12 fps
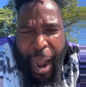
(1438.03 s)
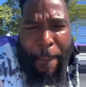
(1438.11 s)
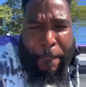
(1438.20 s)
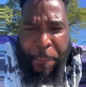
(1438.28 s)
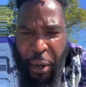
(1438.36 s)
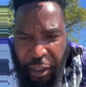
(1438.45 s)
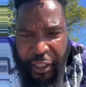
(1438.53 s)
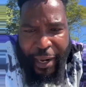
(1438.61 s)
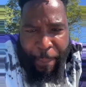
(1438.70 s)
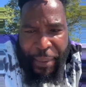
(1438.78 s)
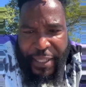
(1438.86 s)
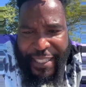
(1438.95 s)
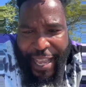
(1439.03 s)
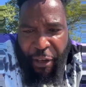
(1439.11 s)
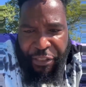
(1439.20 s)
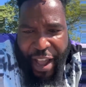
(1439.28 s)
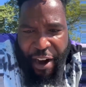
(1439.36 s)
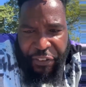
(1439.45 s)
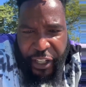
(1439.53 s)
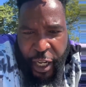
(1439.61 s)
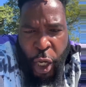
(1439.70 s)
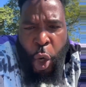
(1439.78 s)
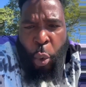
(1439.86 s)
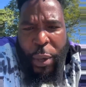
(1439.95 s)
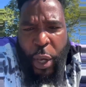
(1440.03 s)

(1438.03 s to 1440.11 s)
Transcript: I'm pulling up in South Africa.